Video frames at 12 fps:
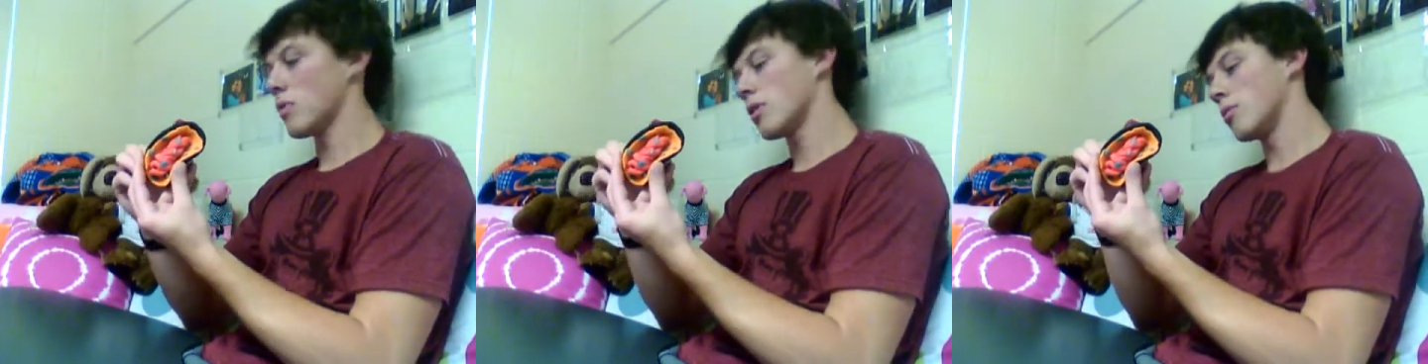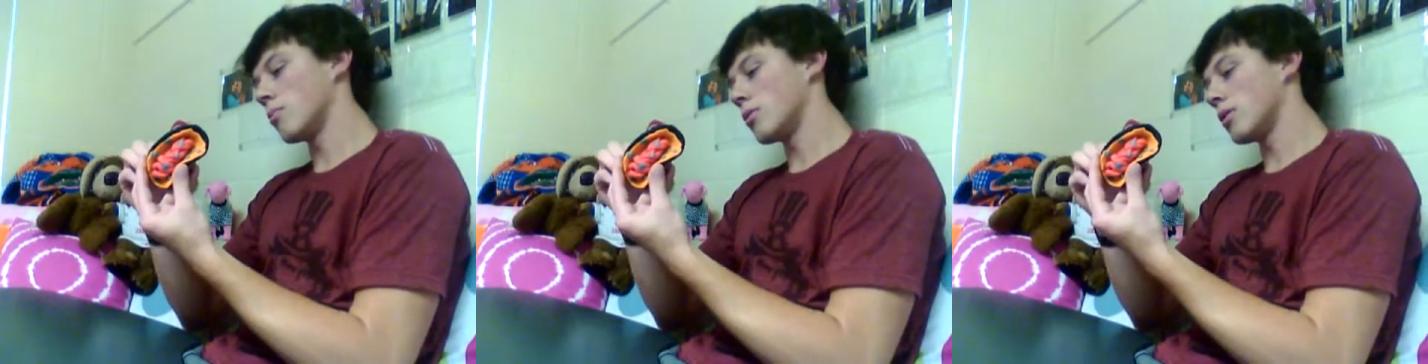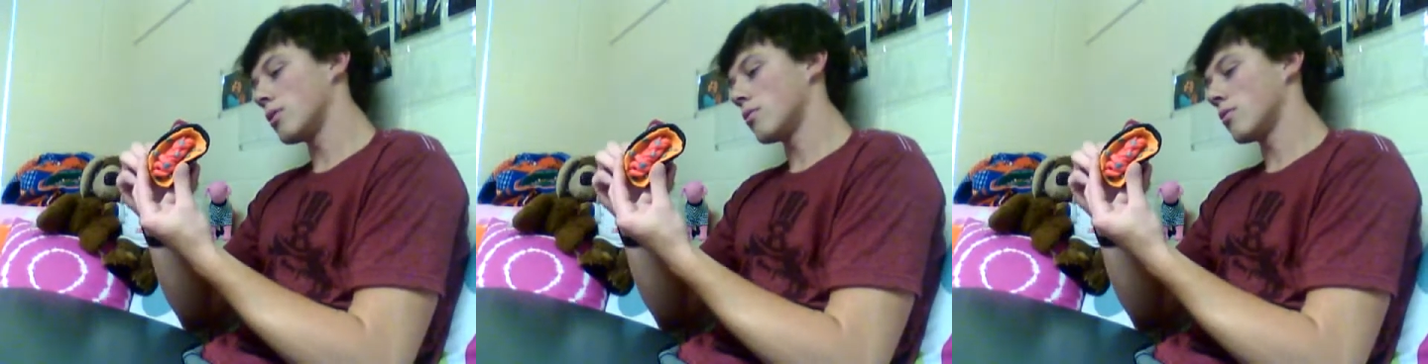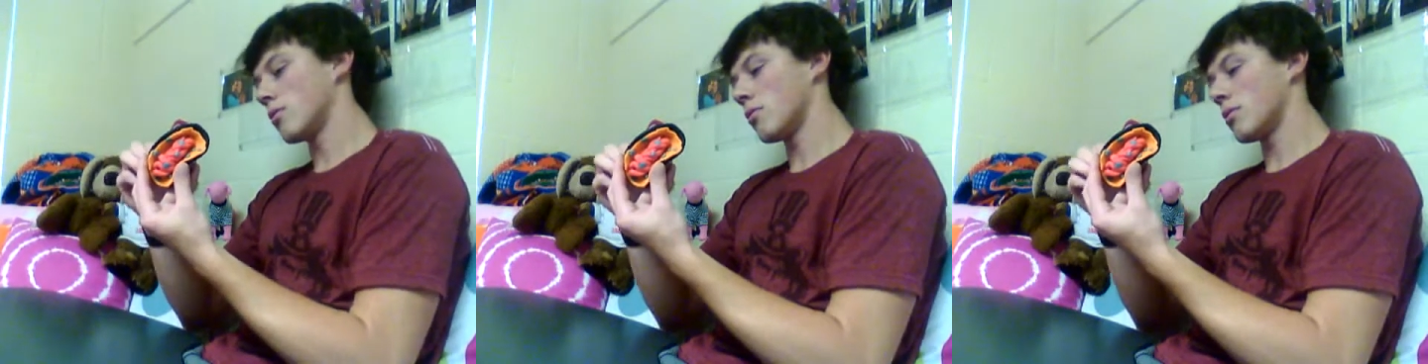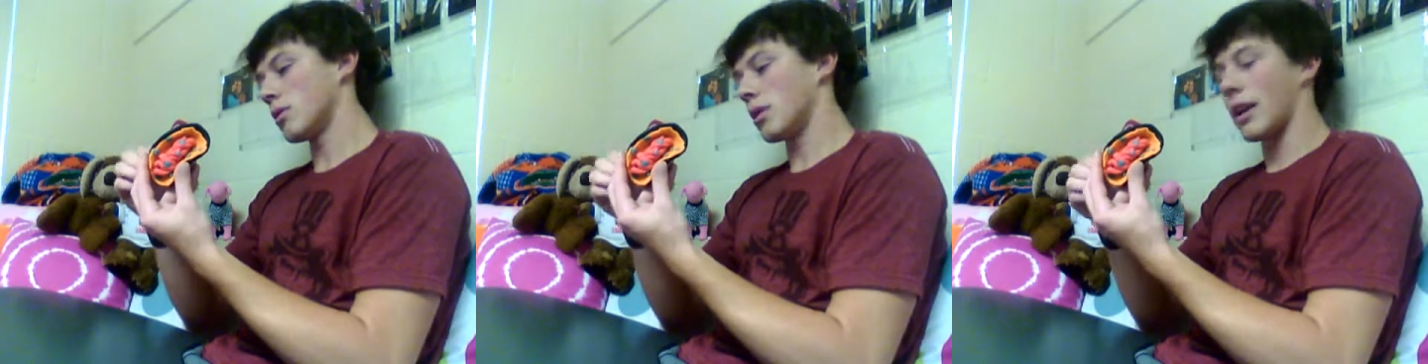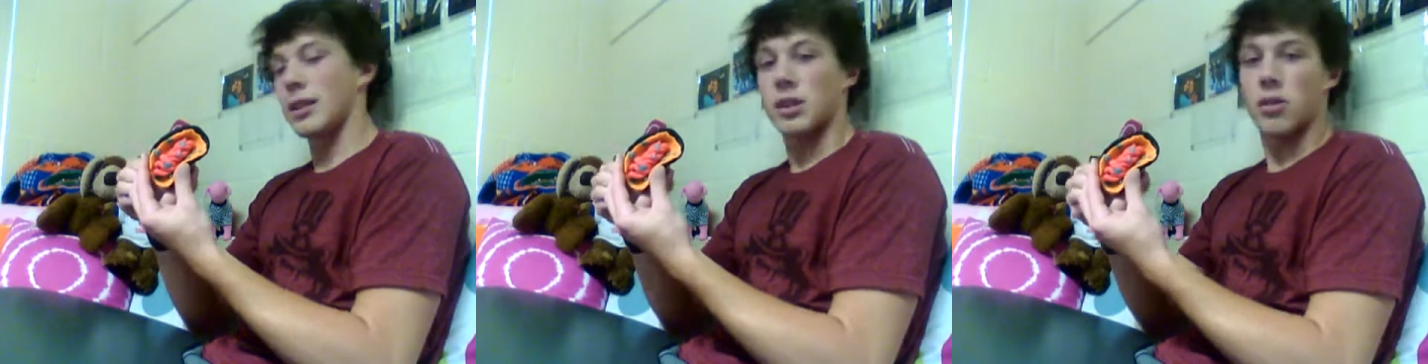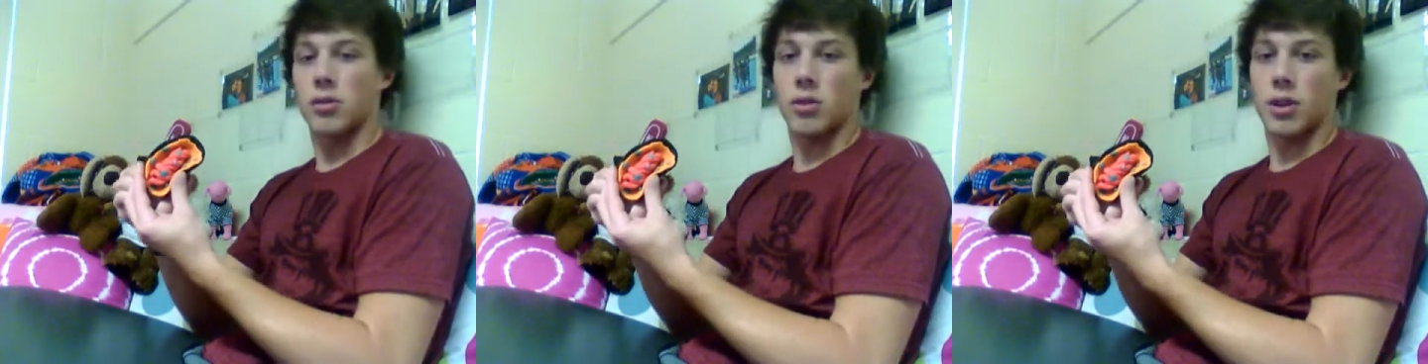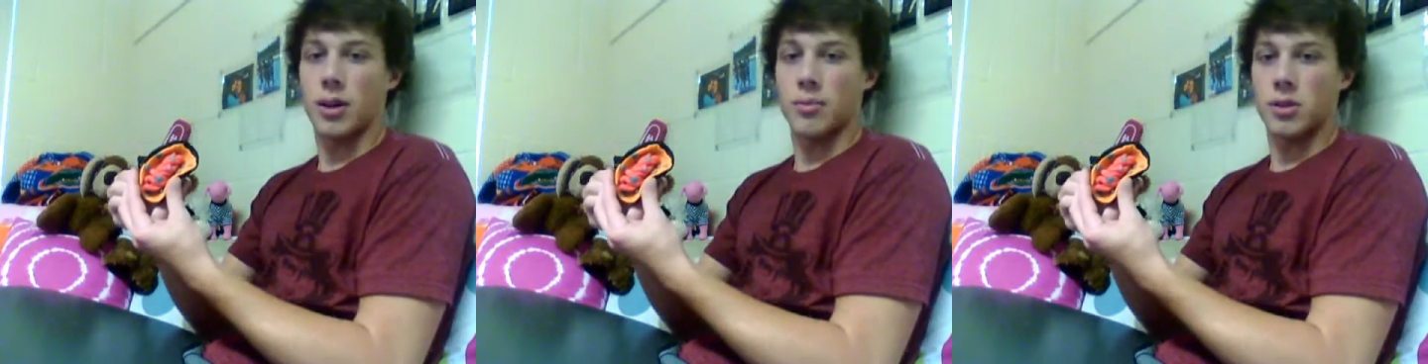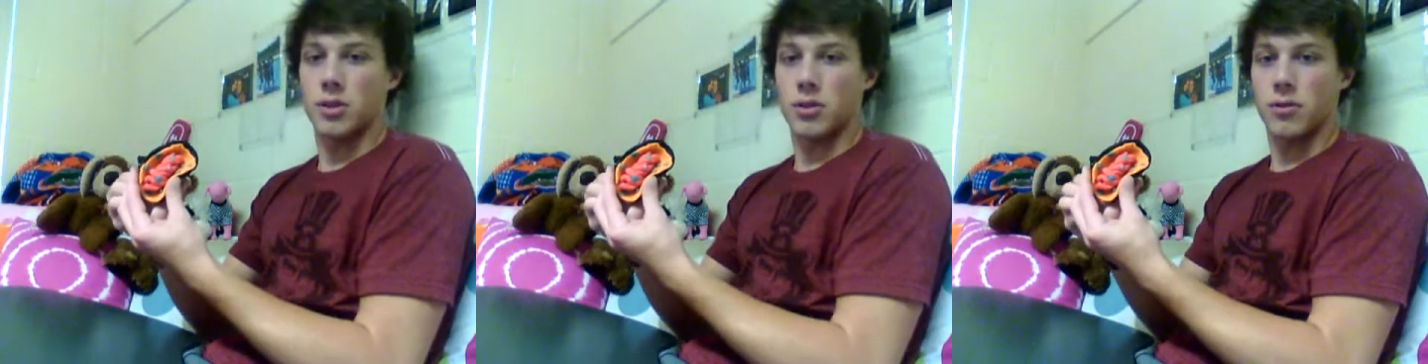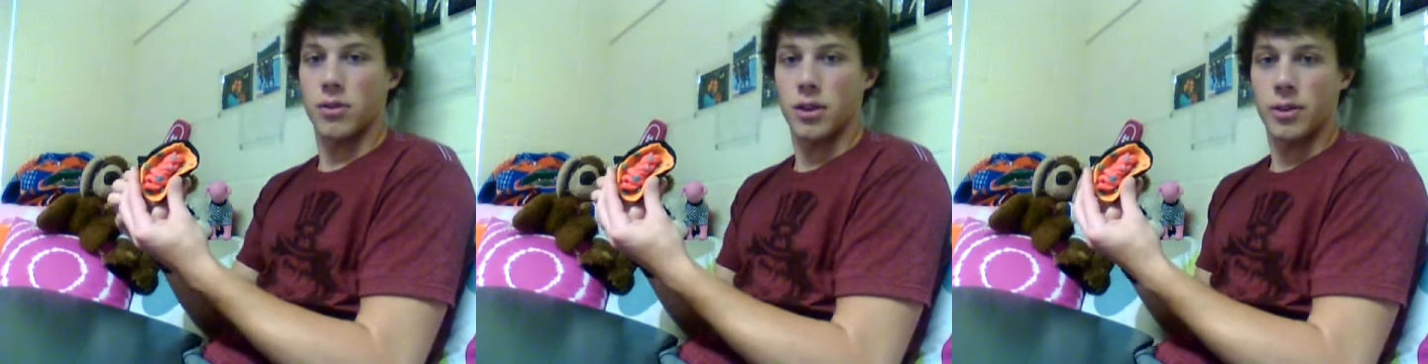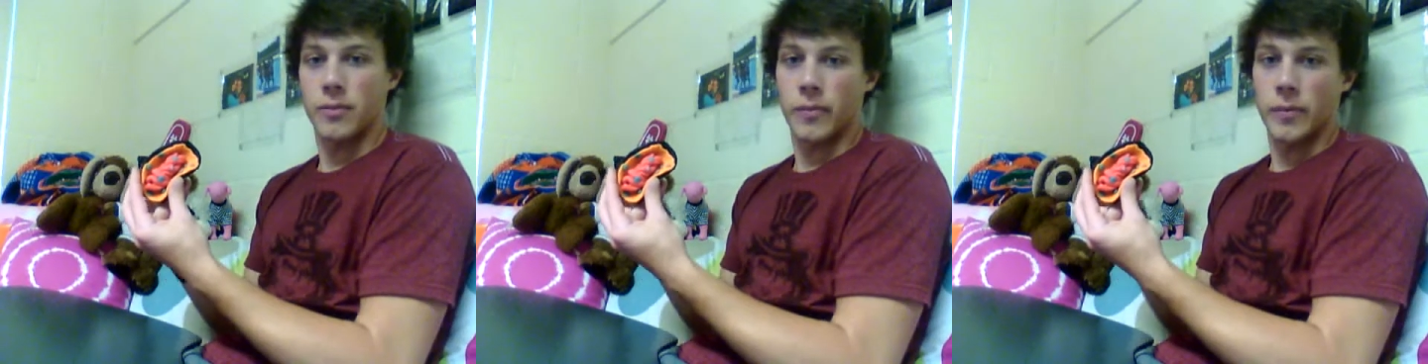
completely identical copies of the